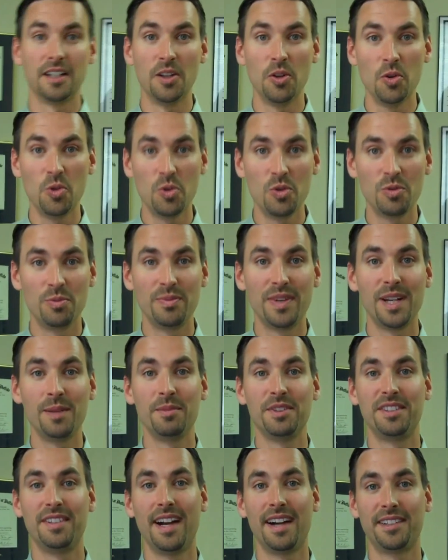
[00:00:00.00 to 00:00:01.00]
Hello, my
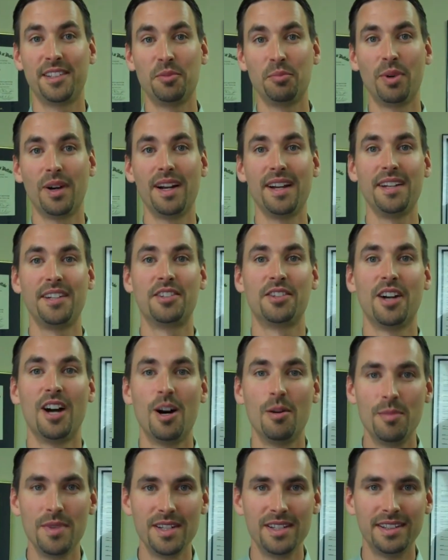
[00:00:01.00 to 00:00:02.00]
name is Dr. Brian
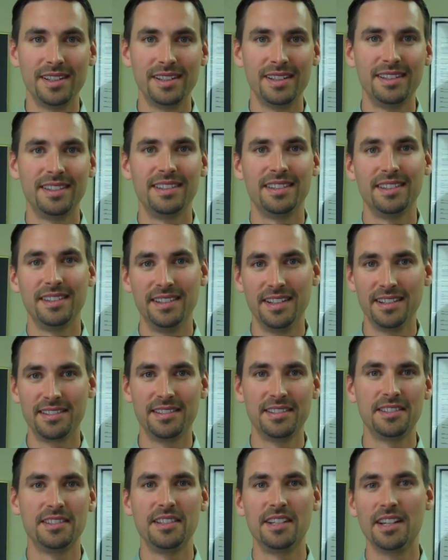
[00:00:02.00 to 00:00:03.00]
Trautman, and
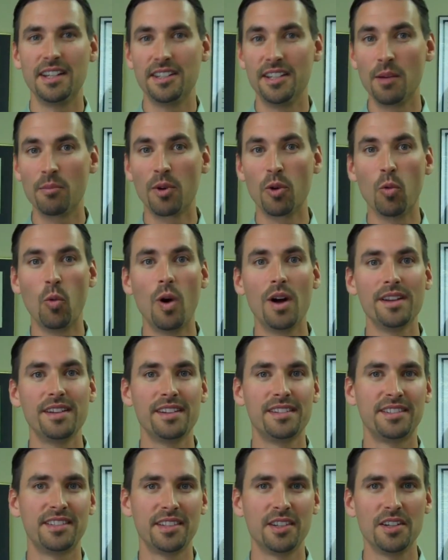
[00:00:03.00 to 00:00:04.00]
this is number one
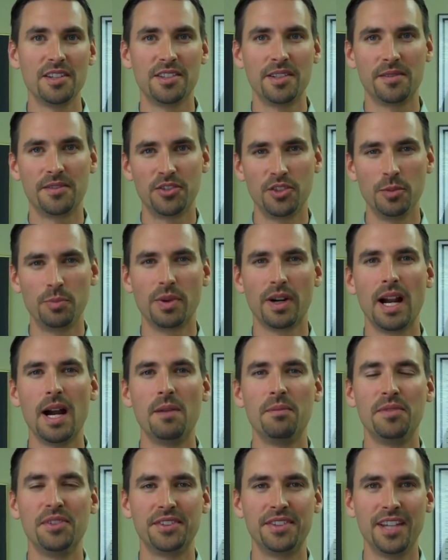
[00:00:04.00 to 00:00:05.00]
in a series of super
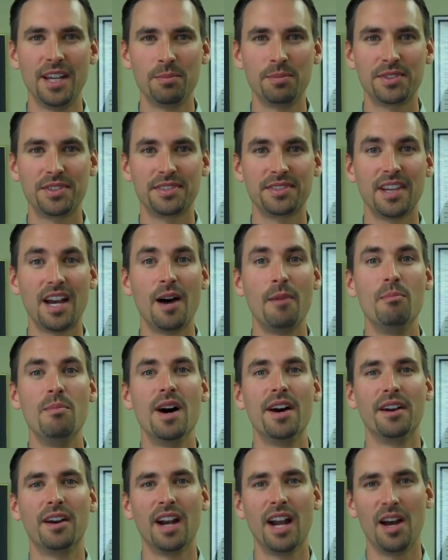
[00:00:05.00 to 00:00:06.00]
helpful tips on
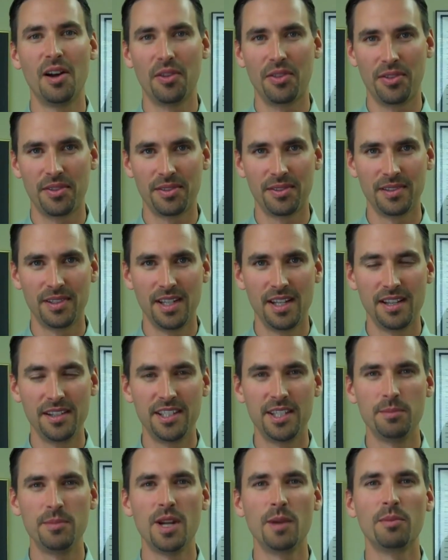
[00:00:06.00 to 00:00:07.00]
better health.
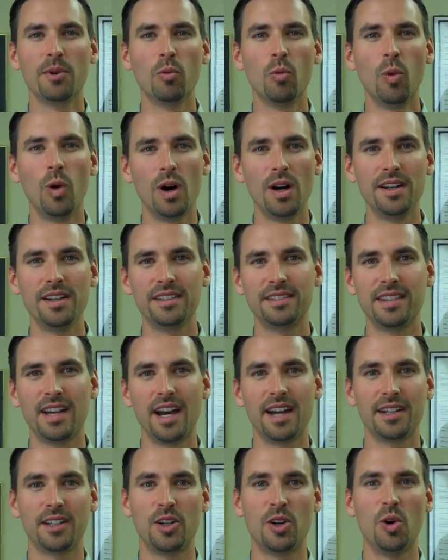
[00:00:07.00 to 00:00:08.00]
Tip number one is
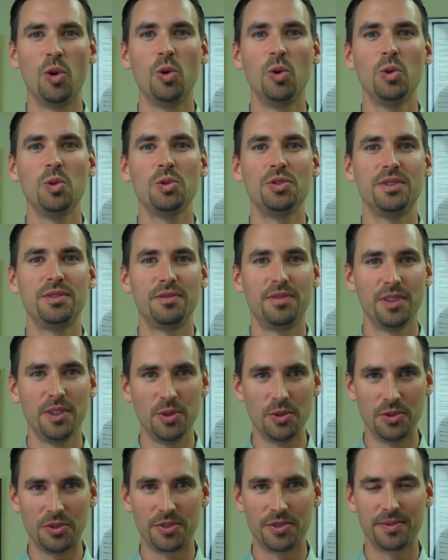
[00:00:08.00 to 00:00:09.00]
on colds and
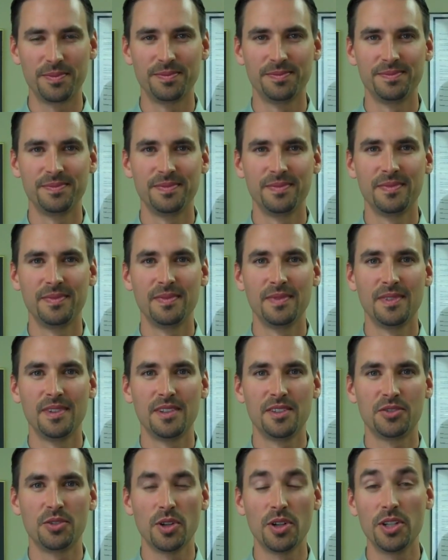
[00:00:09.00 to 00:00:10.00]
flus.
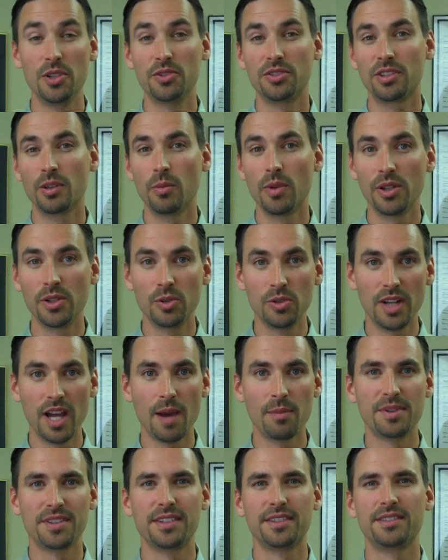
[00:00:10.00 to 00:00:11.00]
So are you someone who
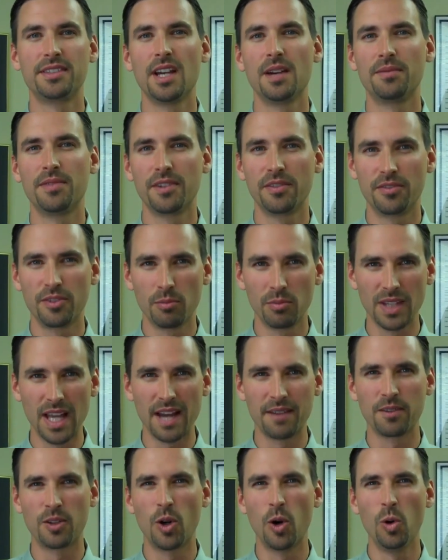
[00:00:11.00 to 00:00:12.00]
happens to suffer from a
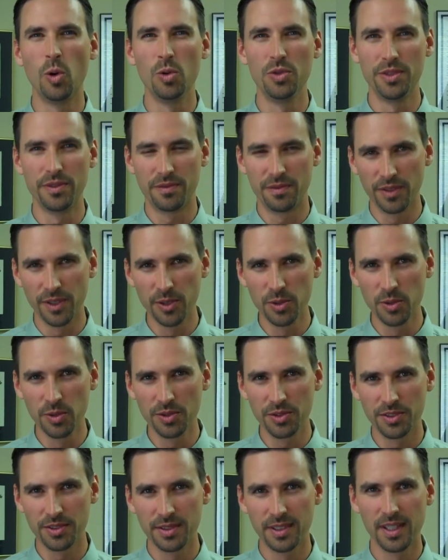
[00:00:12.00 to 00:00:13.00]
lot of colds and
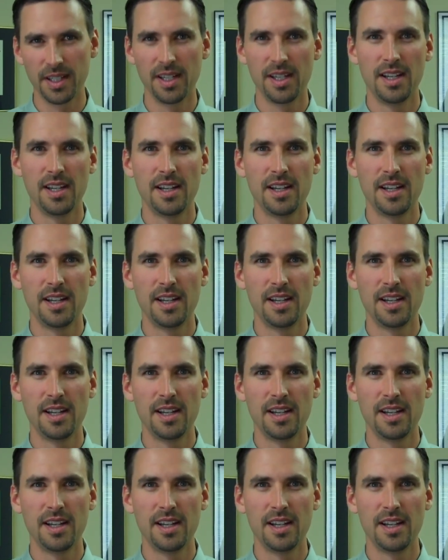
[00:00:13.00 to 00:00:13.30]
flus,